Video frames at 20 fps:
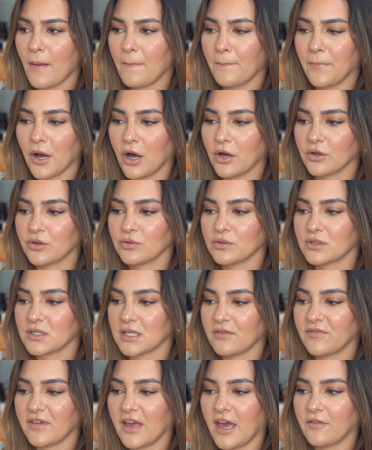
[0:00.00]
bottles
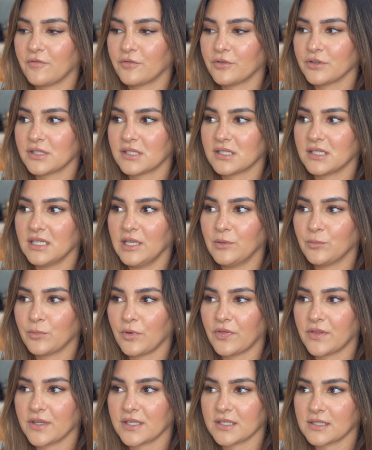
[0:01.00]
I've ever seen,
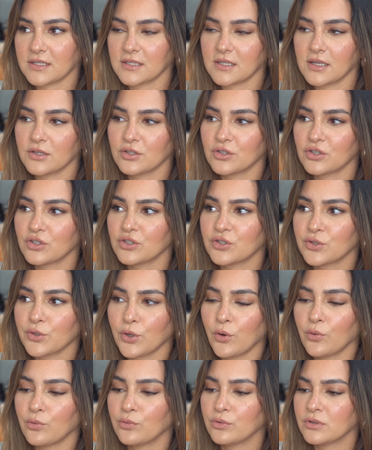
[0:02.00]
with this
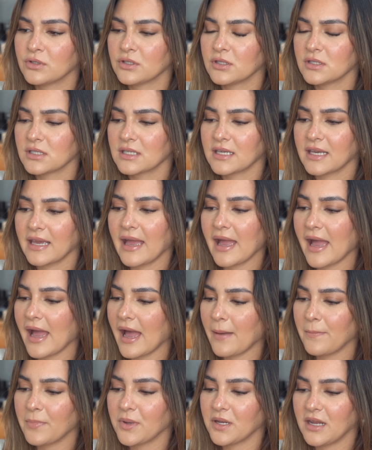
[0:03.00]
stone
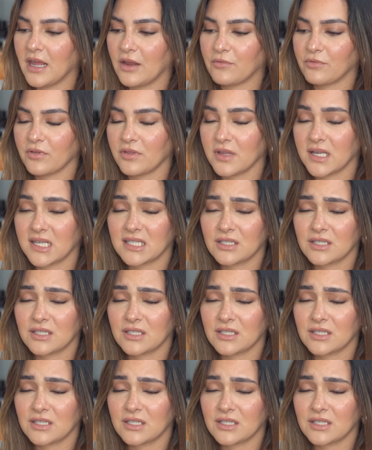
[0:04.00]
cap and everything.